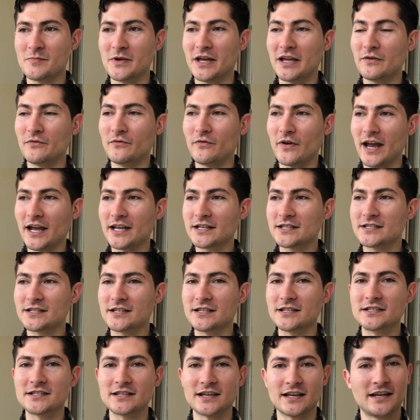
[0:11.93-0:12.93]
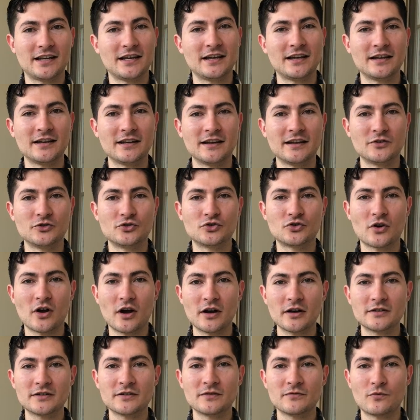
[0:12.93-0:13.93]
advances in
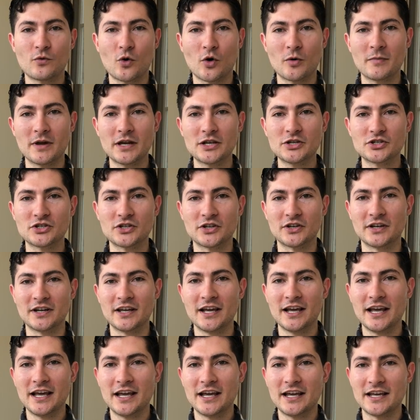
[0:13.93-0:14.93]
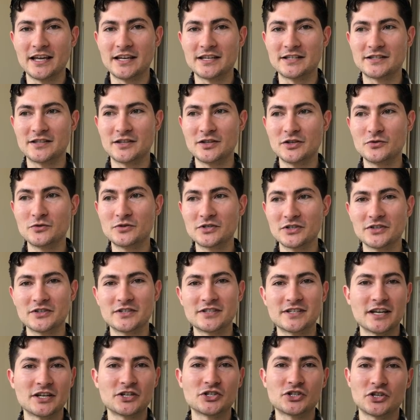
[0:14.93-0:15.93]
drug formation is the
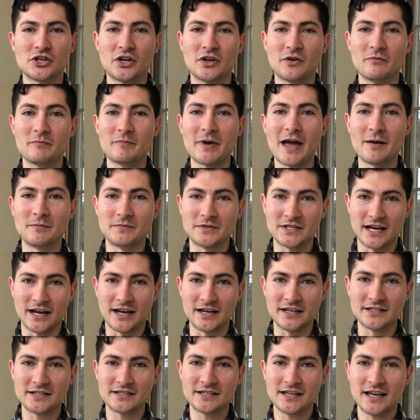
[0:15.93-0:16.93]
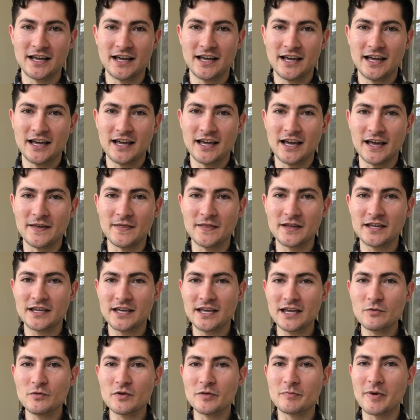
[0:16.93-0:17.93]
utilization of peptides. And the
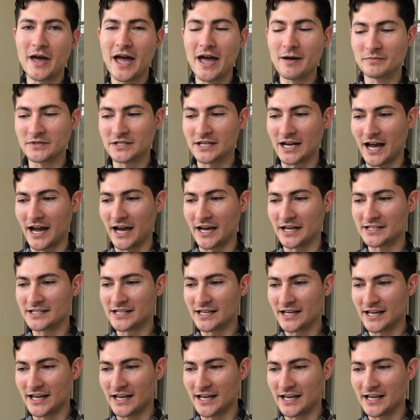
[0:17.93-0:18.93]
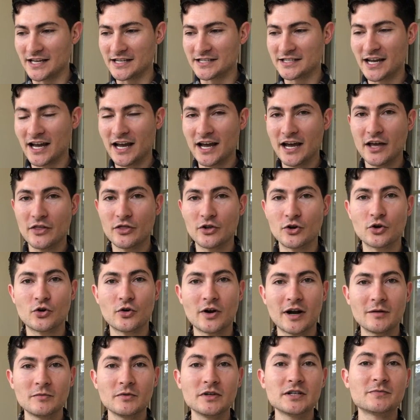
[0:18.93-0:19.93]
key with peptides is they're
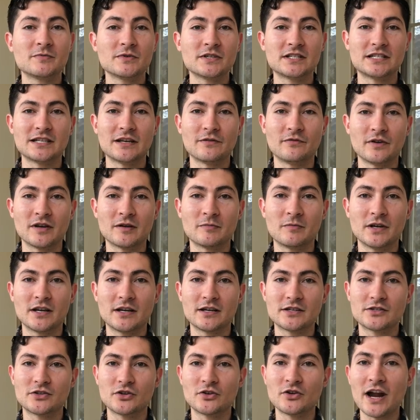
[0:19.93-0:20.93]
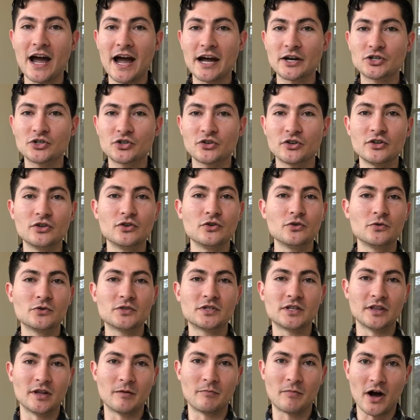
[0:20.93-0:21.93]
incredibly specific because they're naturally
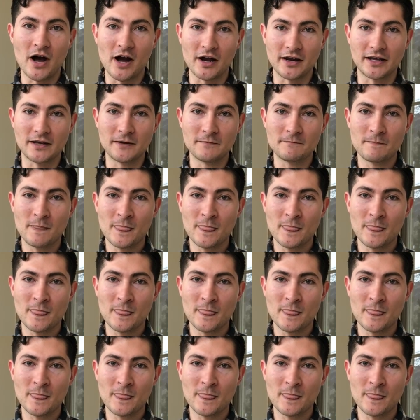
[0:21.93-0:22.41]
used in the body.